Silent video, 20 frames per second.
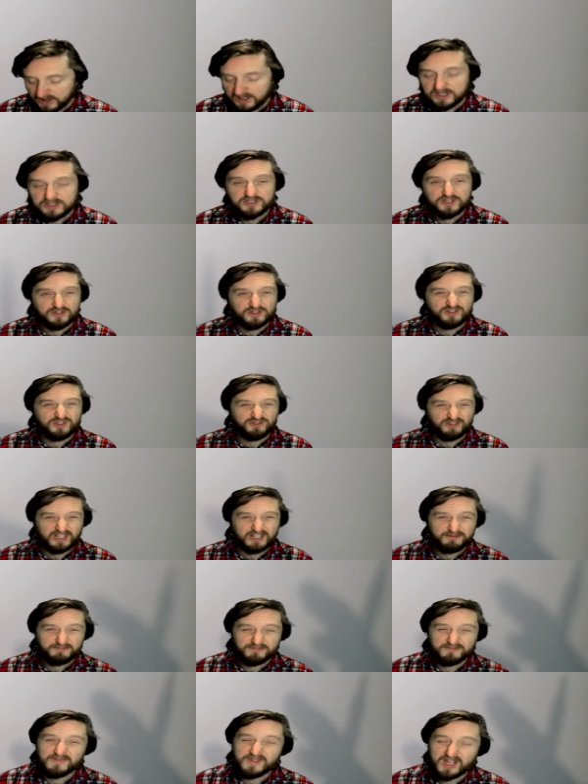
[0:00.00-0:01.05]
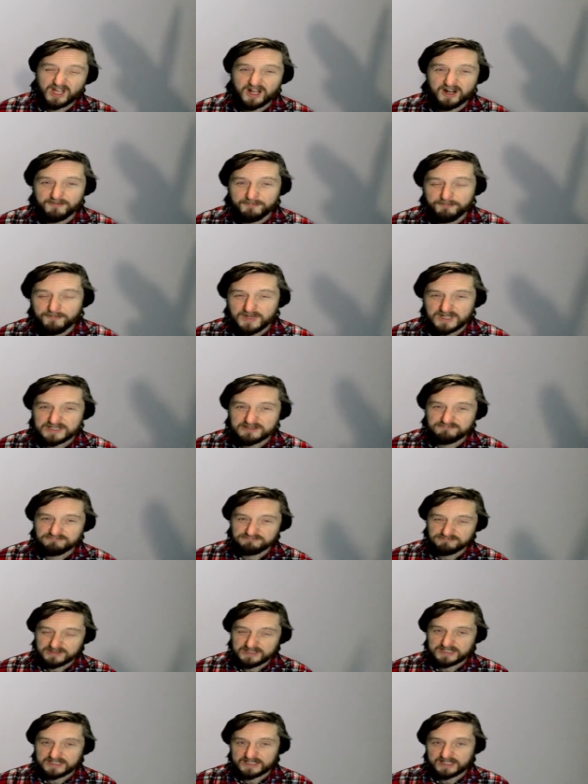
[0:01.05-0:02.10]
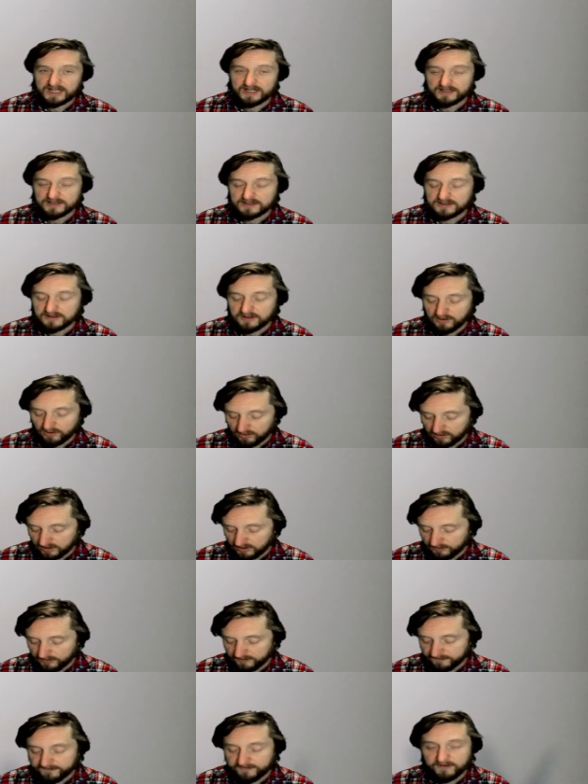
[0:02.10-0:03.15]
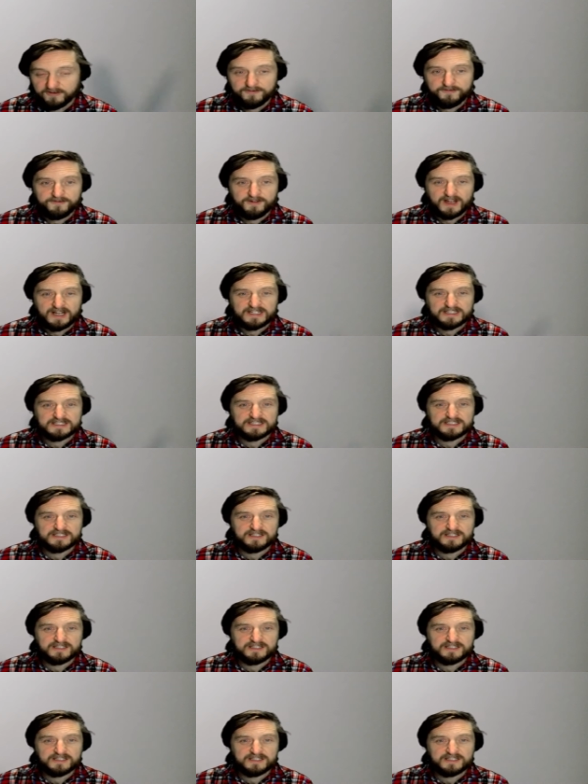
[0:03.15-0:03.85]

So the string kind of must really get longer, but for fairly